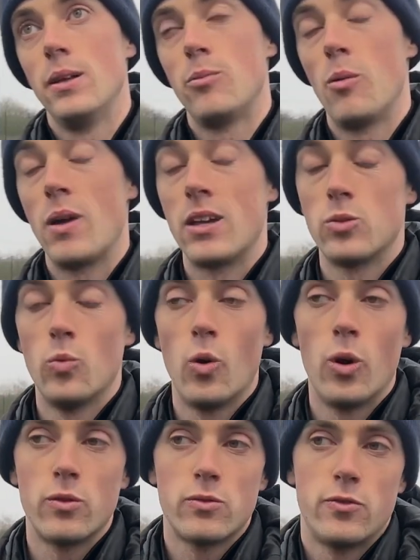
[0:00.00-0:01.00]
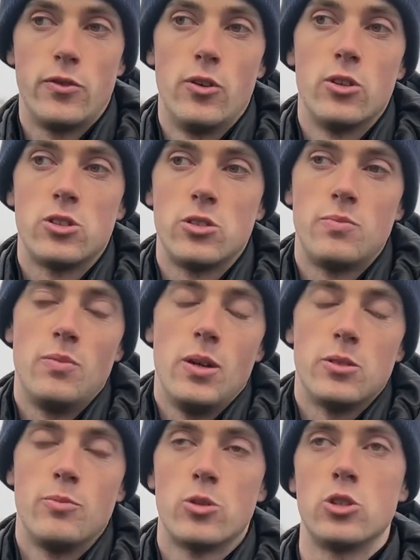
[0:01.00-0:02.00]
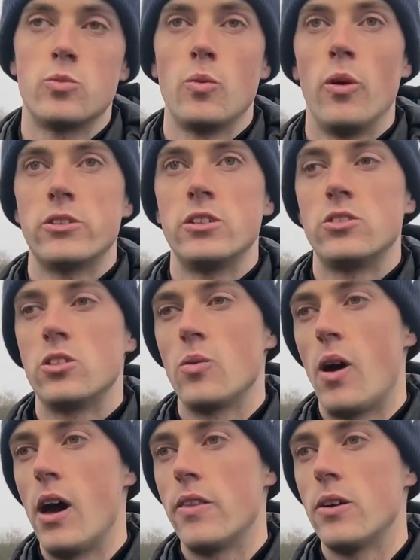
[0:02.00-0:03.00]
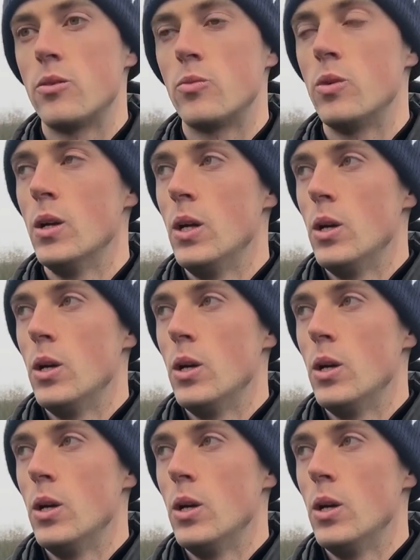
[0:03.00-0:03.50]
Probably hasn't worked for us as much as we wanted to either, and